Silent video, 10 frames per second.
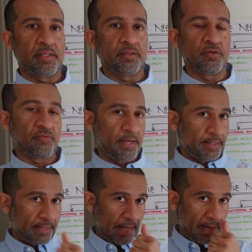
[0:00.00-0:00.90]
to
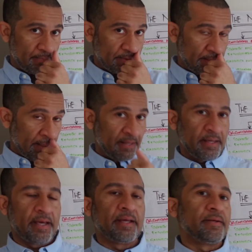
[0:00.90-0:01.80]
find gaps,
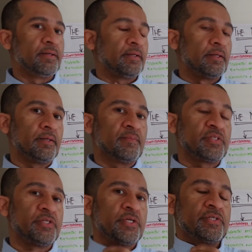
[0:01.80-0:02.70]
and
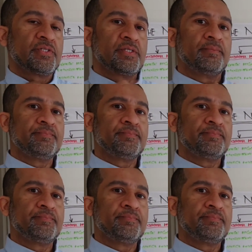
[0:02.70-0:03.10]
suggest